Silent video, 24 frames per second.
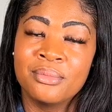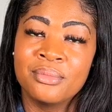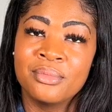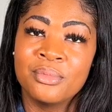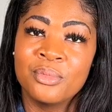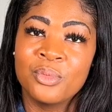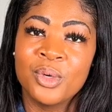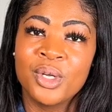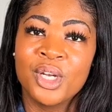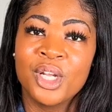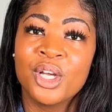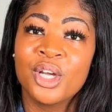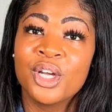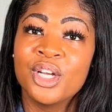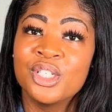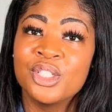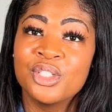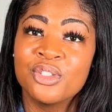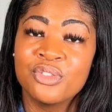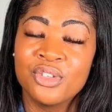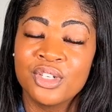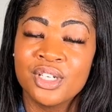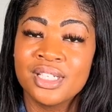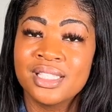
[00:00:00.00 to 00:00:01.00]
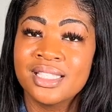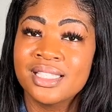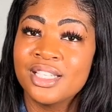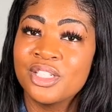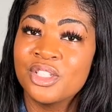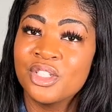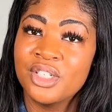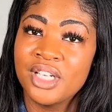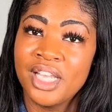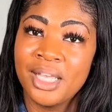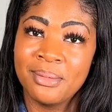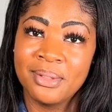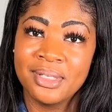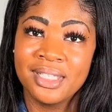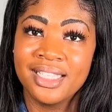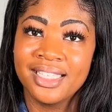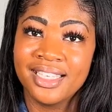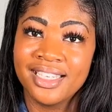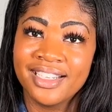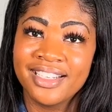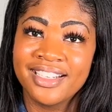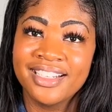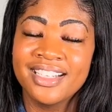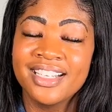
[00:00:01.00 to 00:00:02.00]
want to encourage you first, get your name
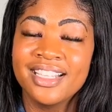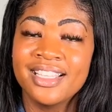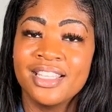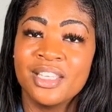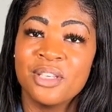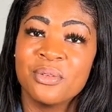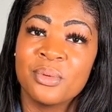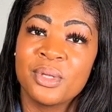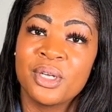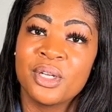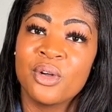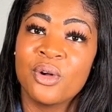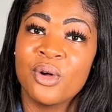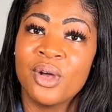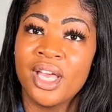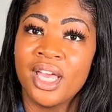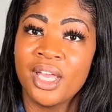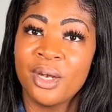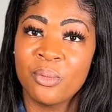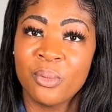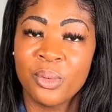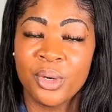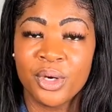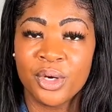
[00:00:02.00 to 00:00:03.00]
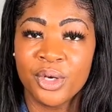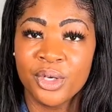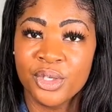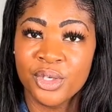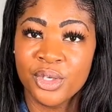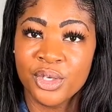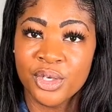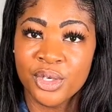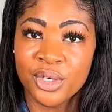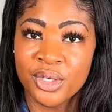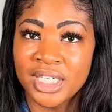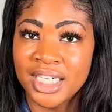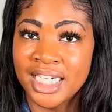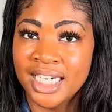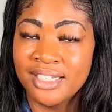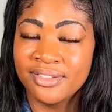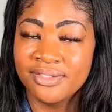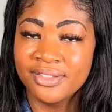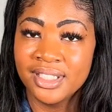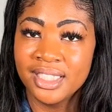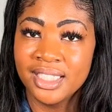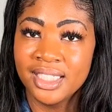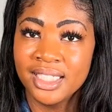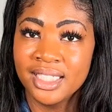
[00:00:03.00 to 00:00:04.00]
clear. Then you want to go ahead and work on your
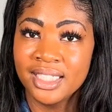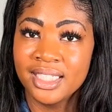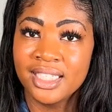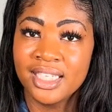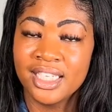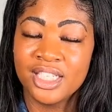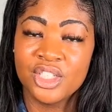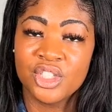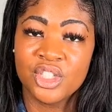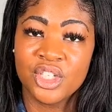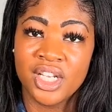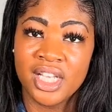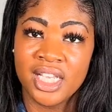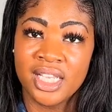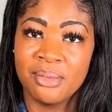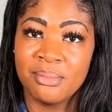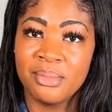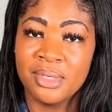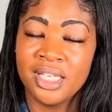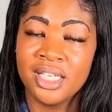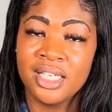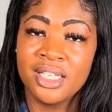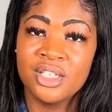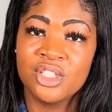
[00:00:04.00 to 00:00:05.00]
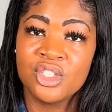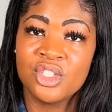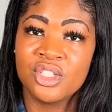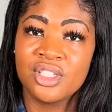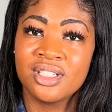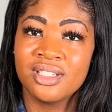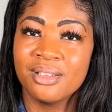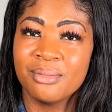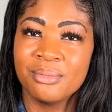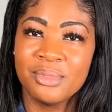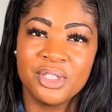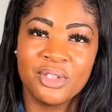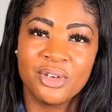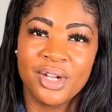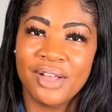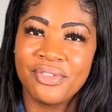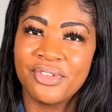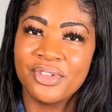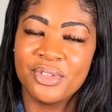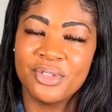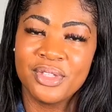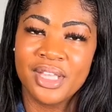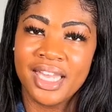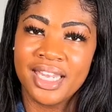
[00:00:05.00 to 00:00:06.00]
graphic, get your image. And you don't have
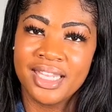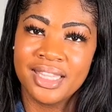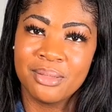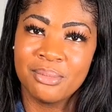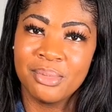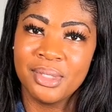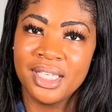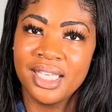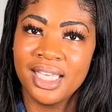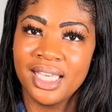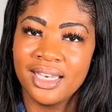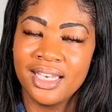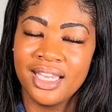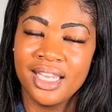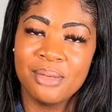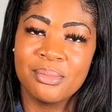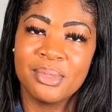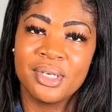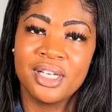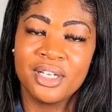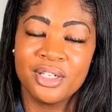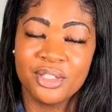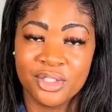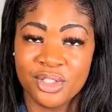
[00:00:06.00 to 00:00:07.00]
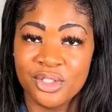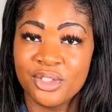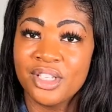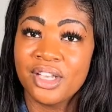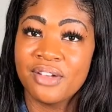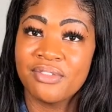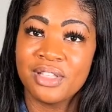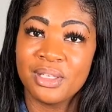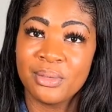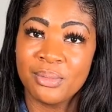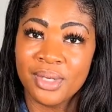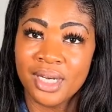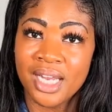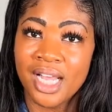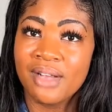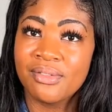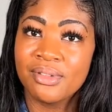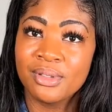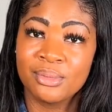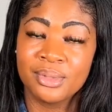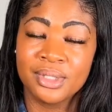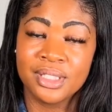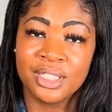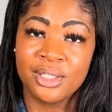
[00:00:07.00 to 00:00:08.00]
to do that in the beginning, but you definitely want to have
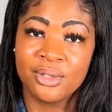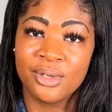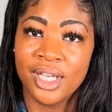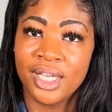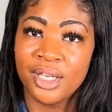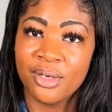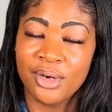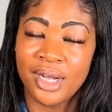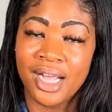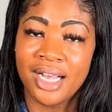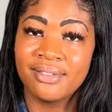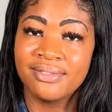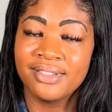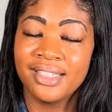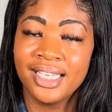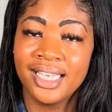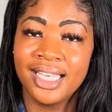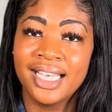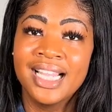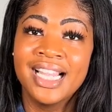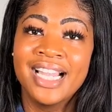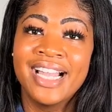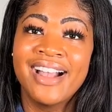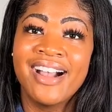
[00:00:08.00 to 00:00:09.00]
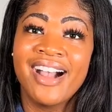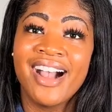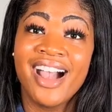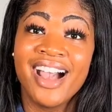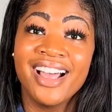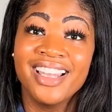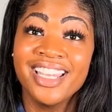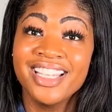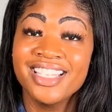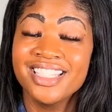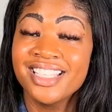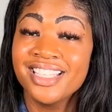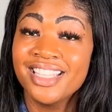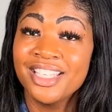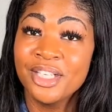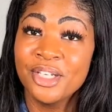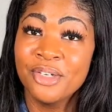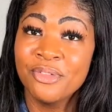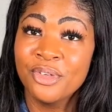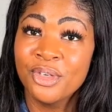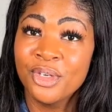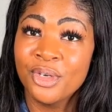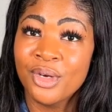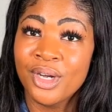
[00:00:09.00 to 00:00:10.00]
a really great graphic. I like to think
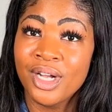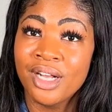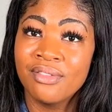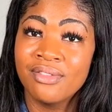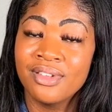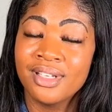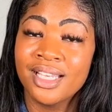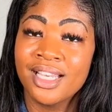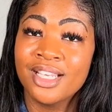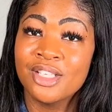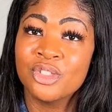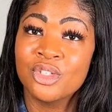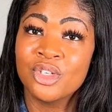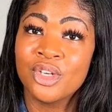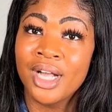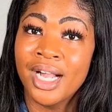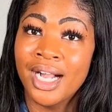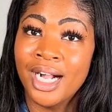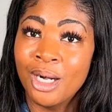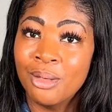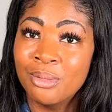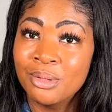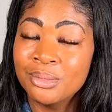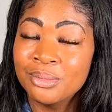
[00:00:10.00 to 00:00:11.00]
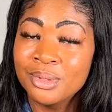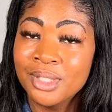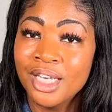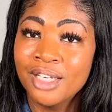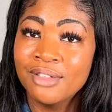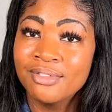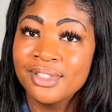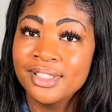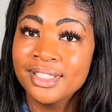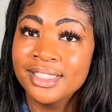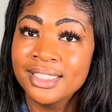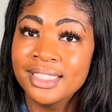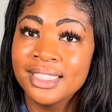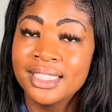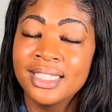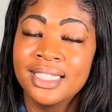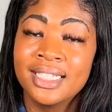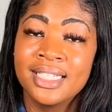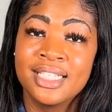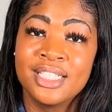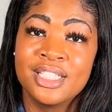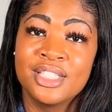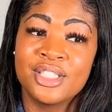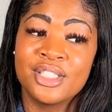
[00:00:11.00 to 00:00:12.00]
of your graphic as your album cover.
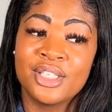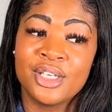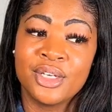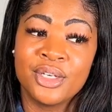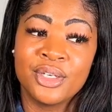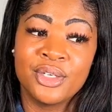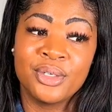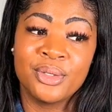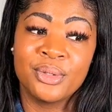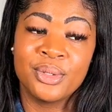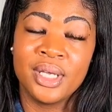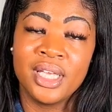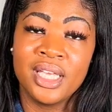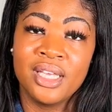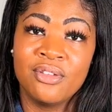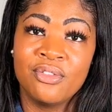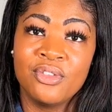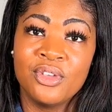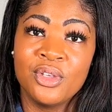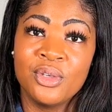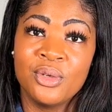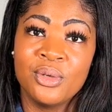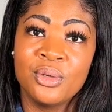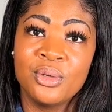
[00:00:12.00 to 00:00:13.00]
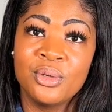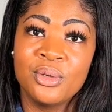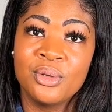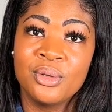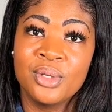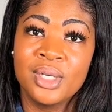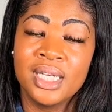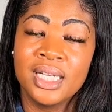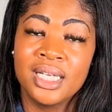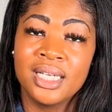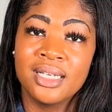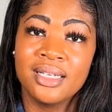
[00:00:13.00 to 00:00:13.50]
So if you